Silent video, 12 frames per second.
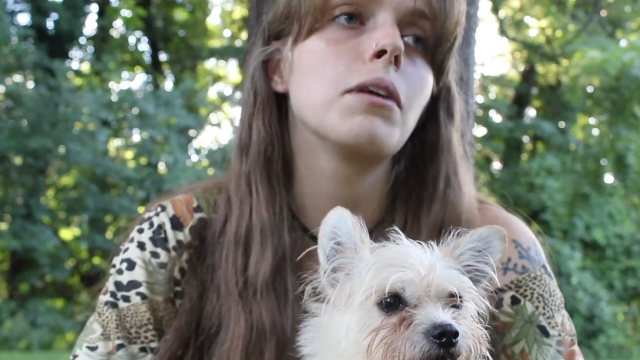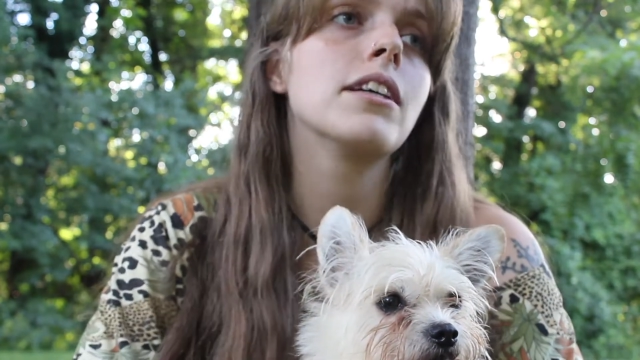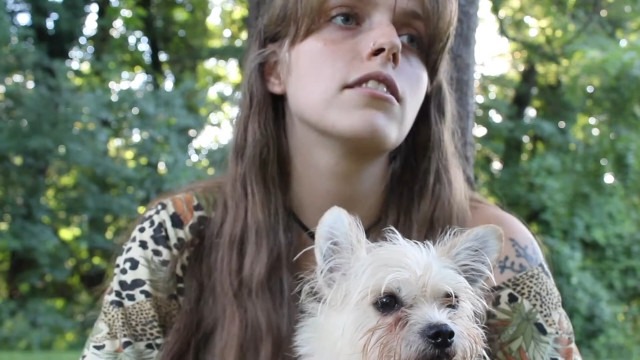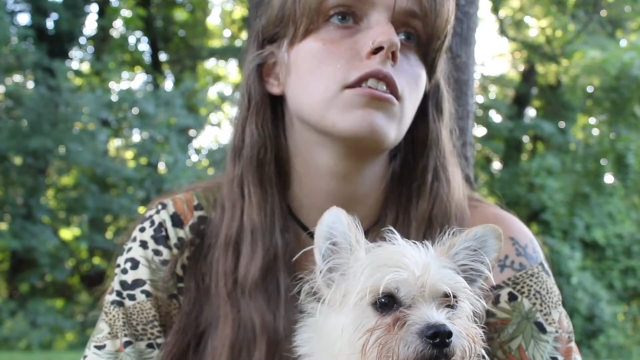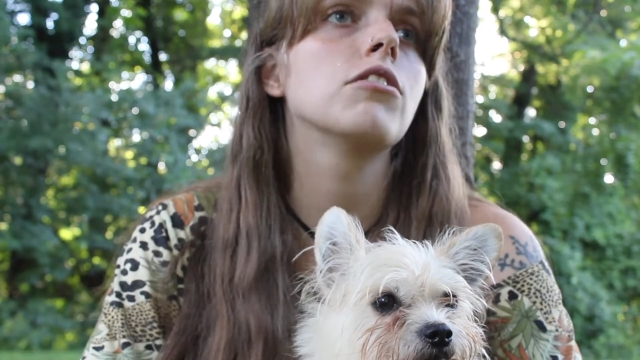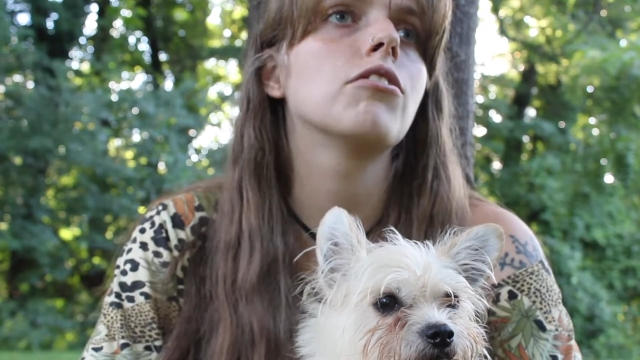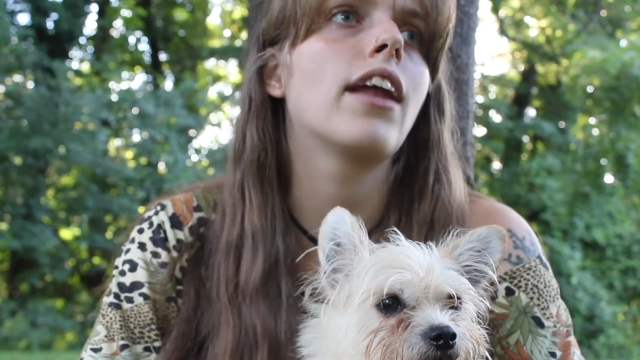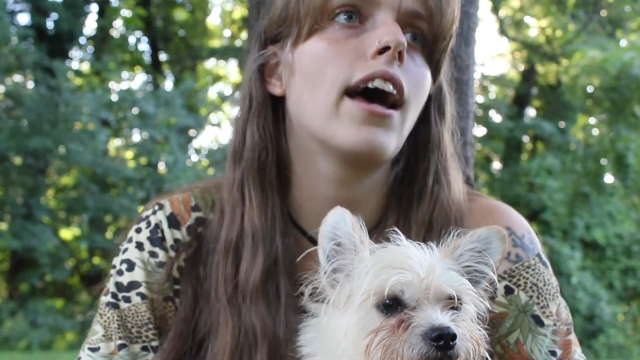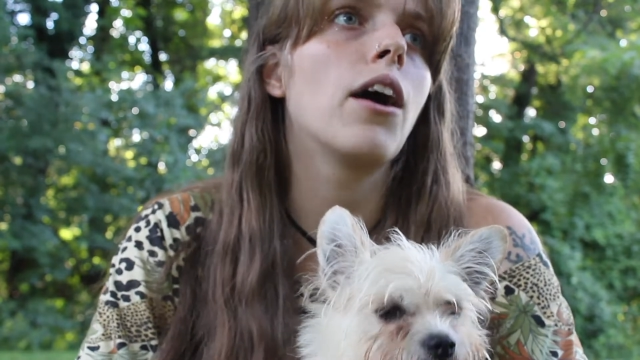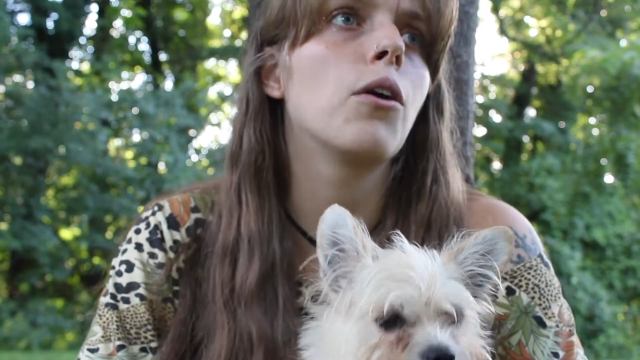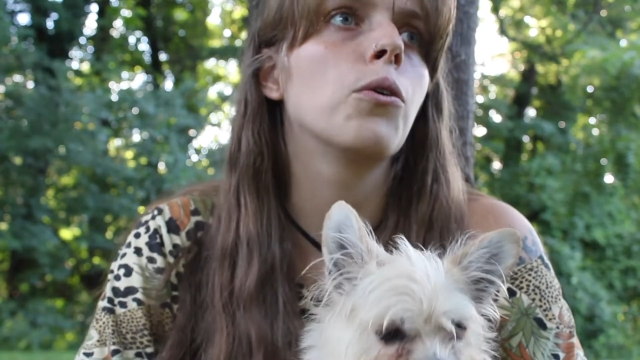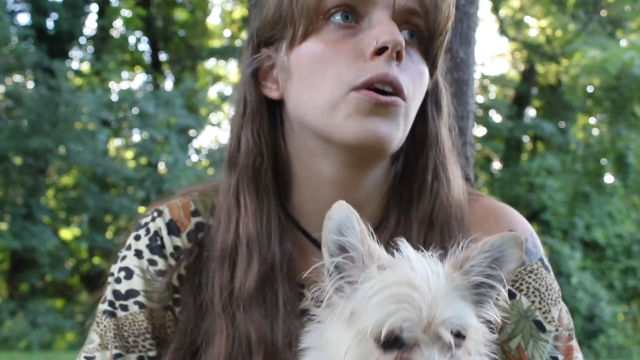myself
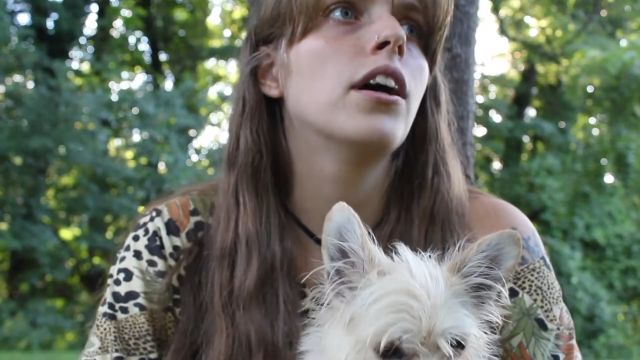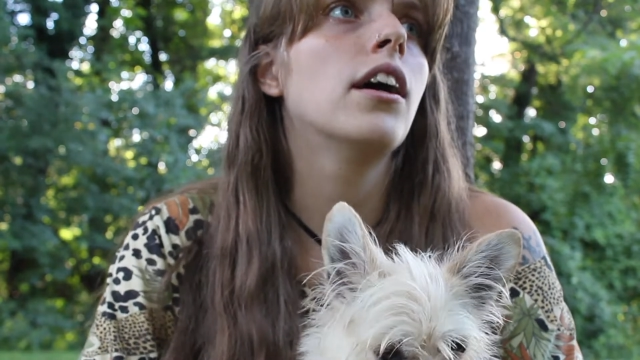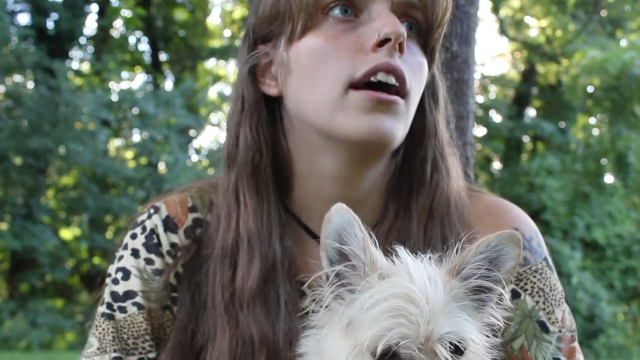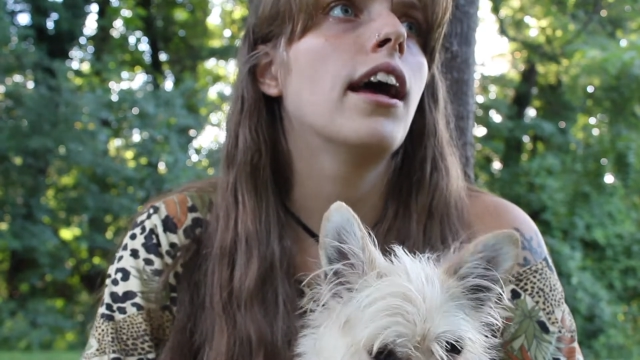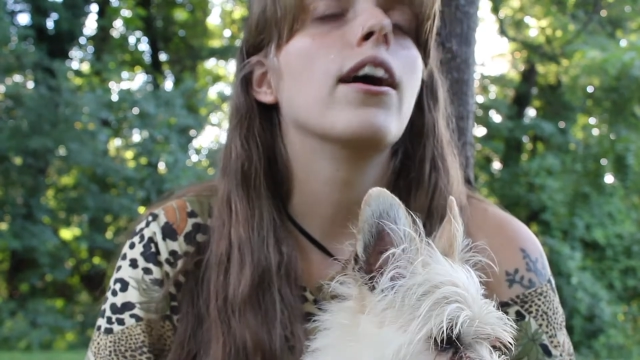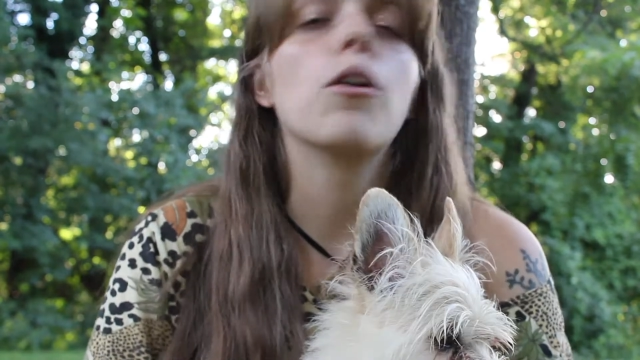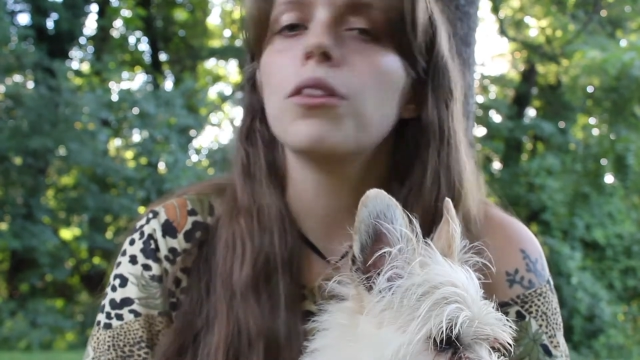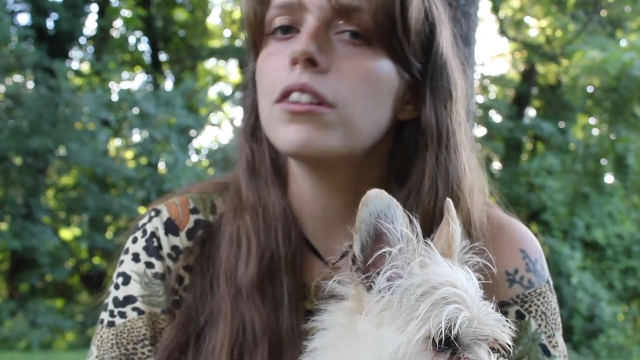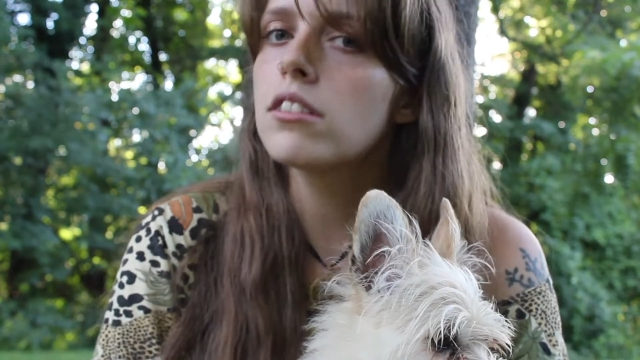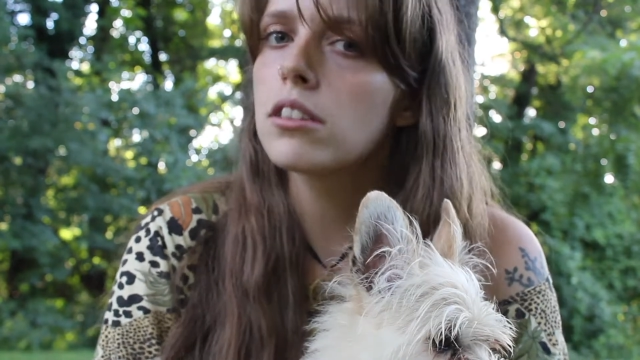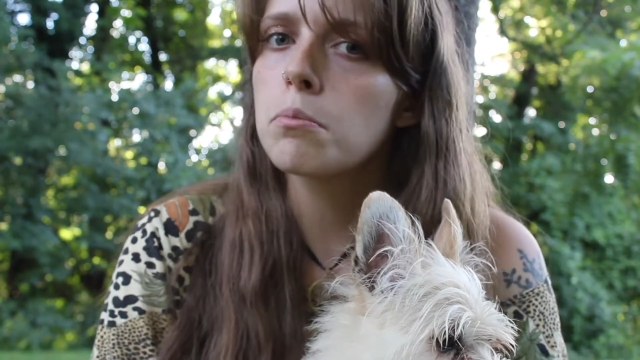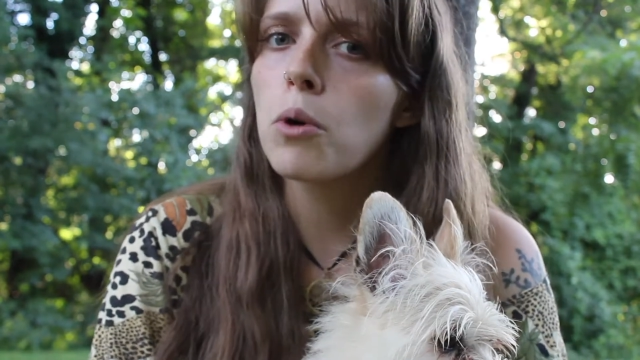now. I
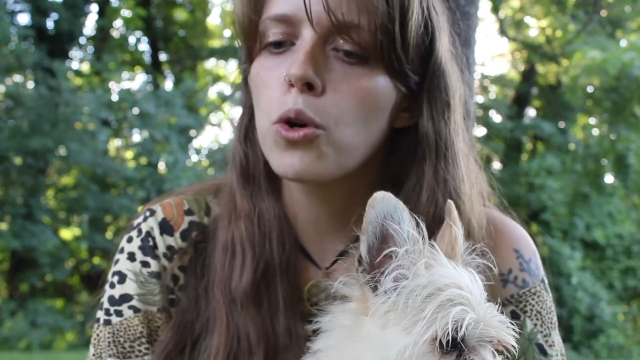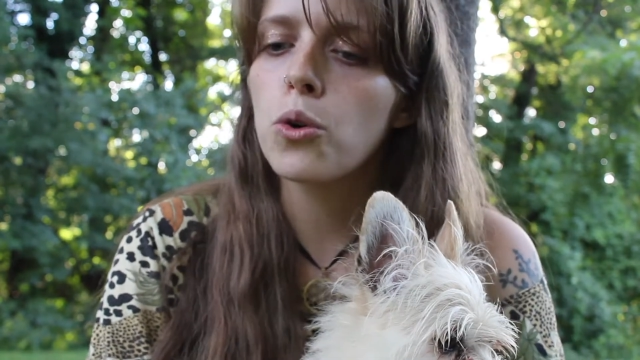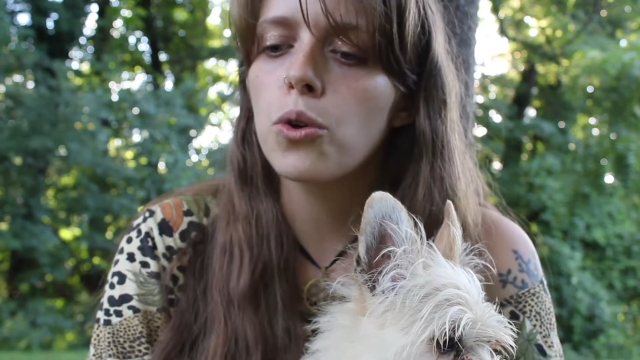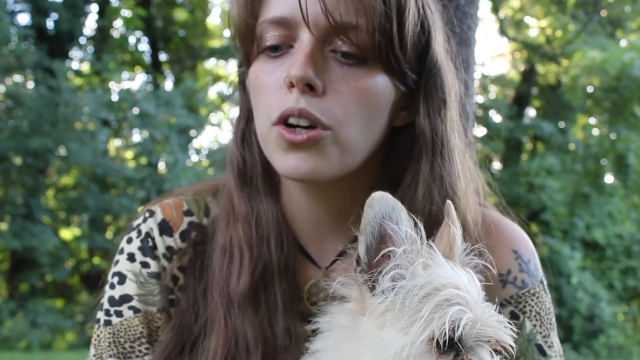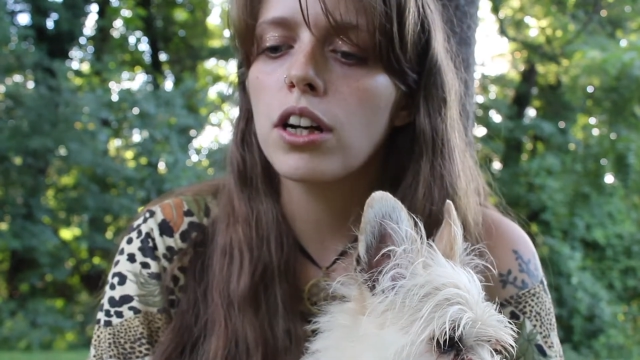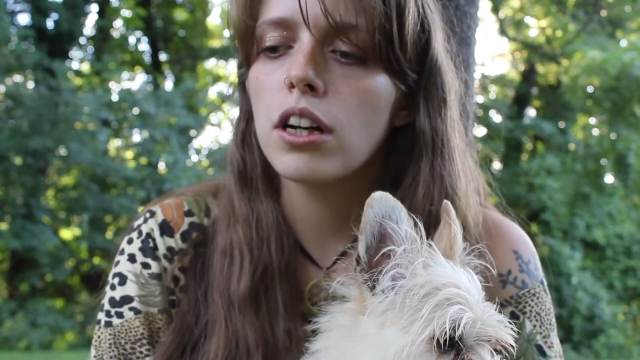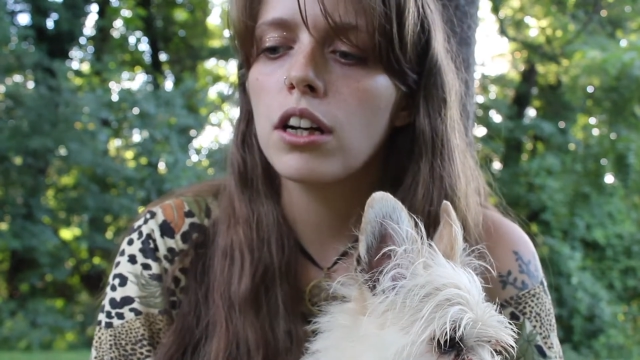only smoke,